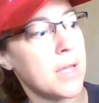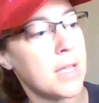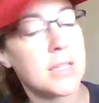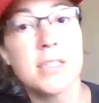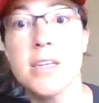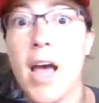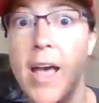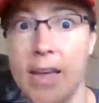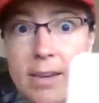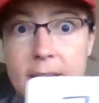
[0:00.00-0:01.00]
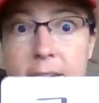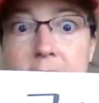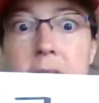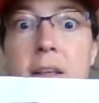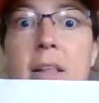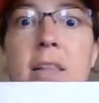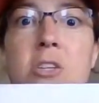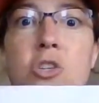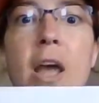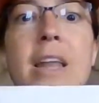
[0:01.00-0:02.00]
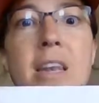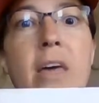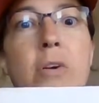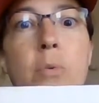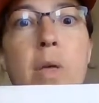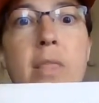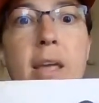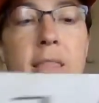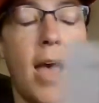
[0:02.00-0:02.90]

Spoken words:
is 9. Let's try another one like